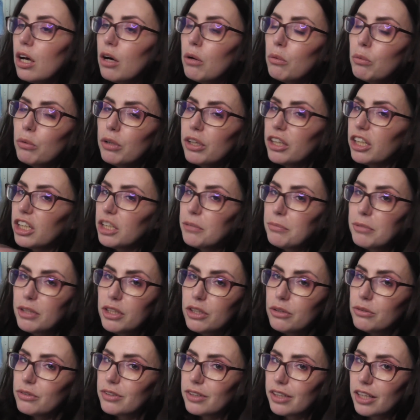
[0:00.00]
We're gonna be
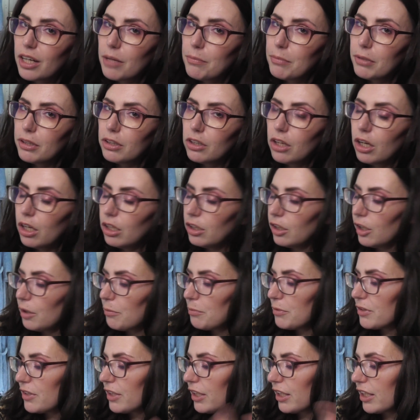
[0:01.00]
using up a lot of
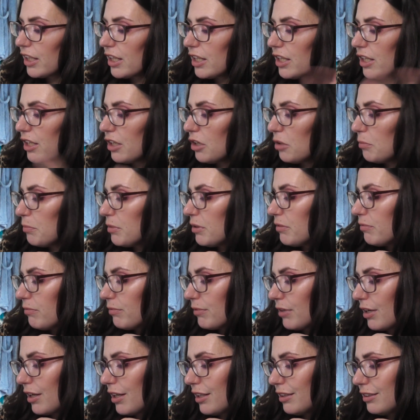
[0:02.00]
lipstick. It'll be
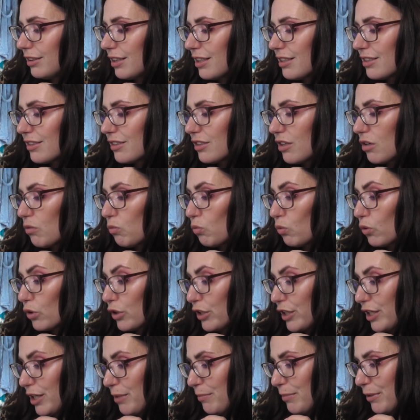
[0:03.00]
fine, let's not
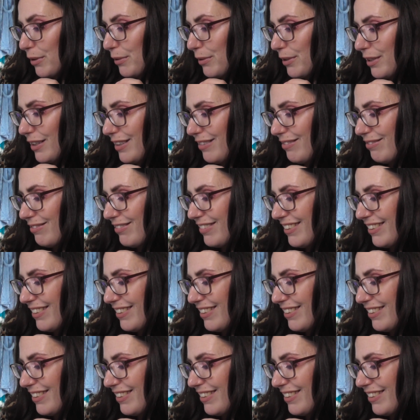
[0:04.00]
worry about it.